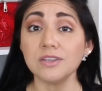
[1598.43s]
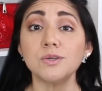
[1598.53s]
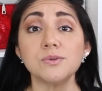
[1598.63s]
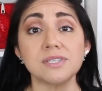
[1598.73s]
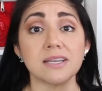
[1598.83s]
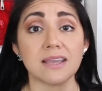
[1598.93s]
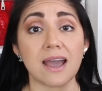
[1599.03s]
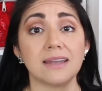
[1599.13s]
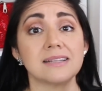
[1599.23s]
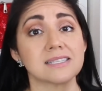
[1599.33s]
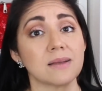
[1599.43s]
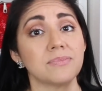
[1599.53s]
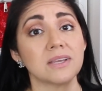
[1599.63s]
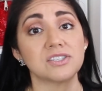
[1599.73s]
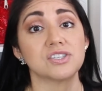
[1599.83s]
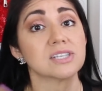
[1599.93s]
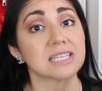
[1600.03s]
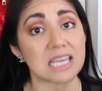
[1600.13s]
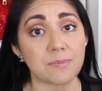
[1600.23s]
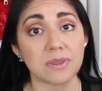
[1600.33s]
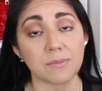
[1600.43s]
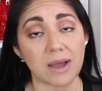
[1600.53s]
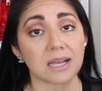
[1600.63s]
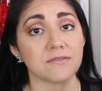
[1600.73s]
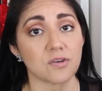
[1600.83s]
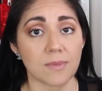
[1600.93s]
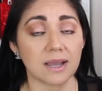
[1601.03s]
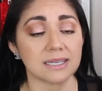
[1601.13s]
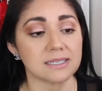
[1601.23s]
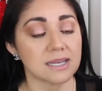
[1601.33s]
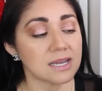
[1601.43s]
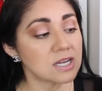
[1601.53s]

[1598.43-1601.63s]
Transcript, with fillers: used it yet and it's something to just keep in the back of your mind.